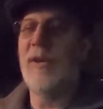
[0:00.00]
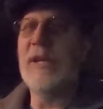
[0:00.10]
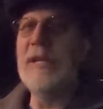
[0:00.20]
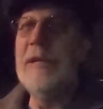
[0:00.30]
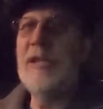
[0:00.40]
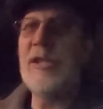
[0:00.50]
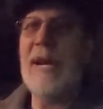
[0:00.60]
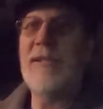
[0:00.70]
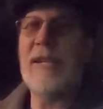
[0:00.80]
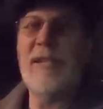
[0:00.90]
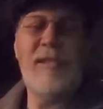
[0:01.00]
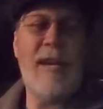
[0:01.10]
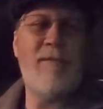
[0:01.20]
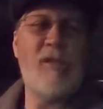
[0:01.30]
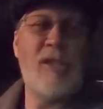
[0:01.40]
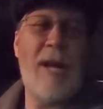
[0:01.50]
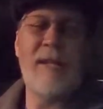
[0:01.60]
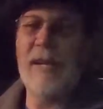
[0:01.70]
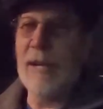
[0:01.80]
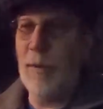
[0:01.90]
a good chance it could save the
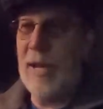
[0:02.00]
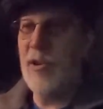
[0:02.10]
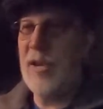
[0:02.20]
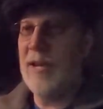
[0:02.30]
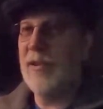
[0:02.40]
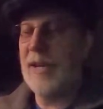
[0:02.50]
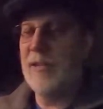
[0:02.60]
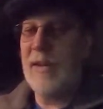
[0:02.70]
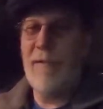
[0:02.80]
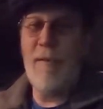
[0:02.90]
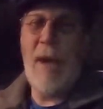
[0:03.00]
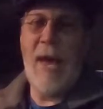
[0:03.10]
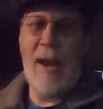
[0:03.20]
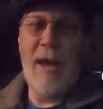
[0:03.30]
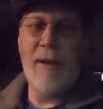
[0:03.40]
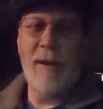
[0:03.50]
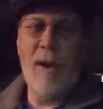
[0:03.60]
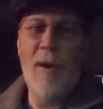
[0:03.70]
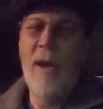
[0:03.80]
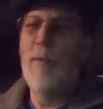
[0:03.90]
child and a great chance it could save the man? I don't know.